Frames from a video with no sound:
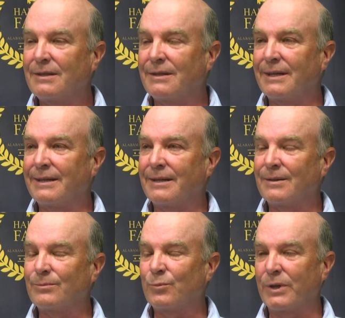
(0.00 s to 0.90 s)

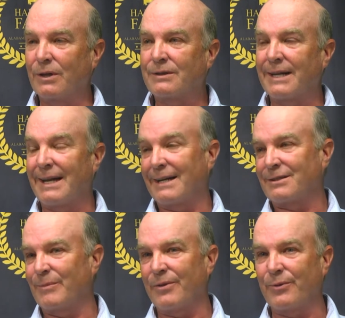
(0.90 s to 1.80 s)
And we looked at, like I
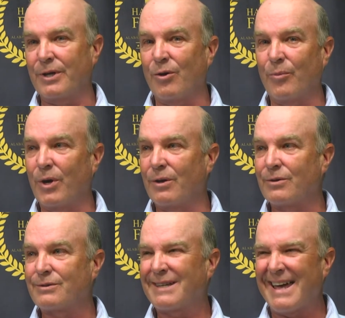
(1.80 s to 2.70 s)
said, my 3 older
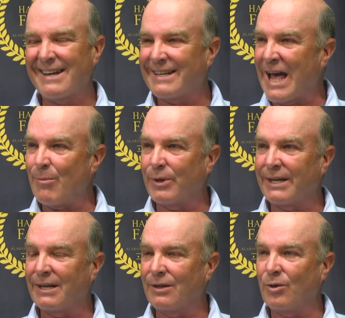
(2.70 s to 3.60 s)
brothers kind of dabbled
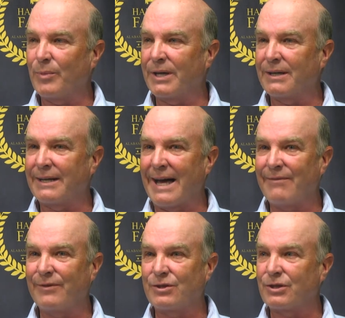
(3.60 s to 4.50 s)
in a little bit, and I
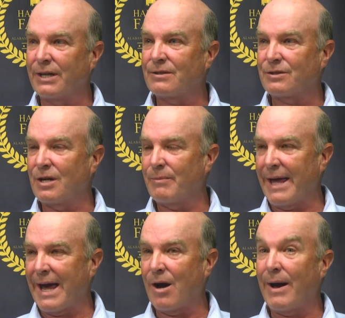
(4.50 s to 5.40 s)
officiate some
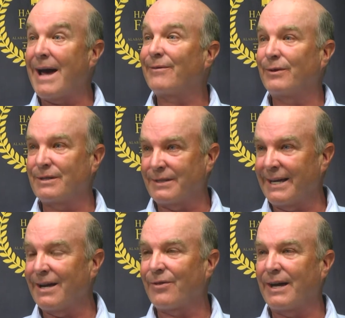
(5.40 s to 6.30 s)
now. After his
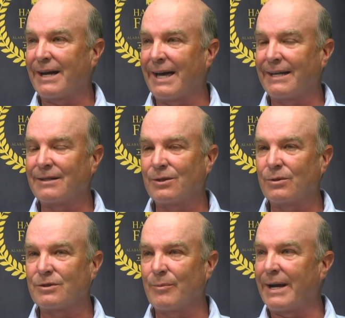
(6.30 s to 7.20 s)
death, I got into
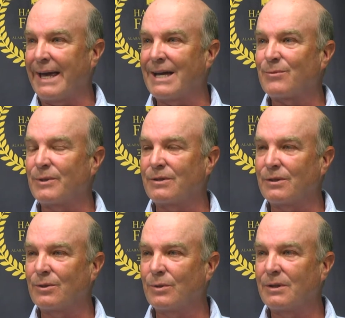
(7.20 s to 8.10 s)
it. Somebody asked me
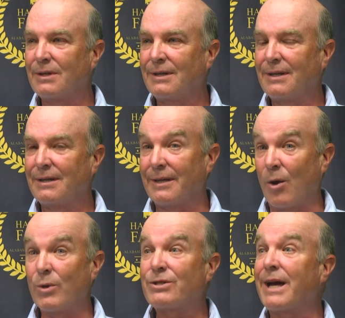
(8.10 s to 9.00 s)
to, and
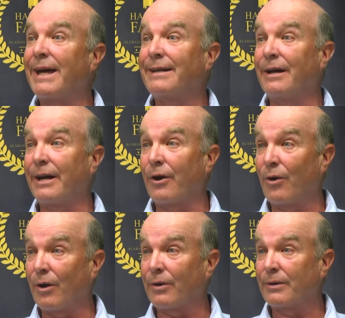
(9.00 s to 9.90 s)
I wish I had done it
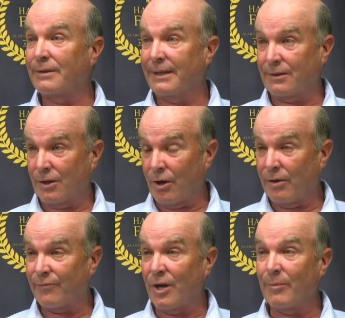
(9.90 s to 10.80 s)
earlier and could
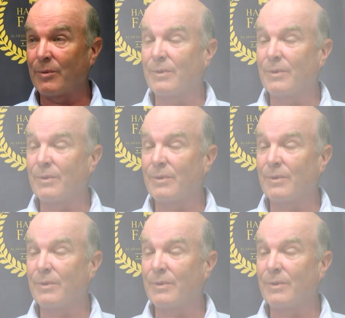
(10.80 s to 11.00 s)
learn from him.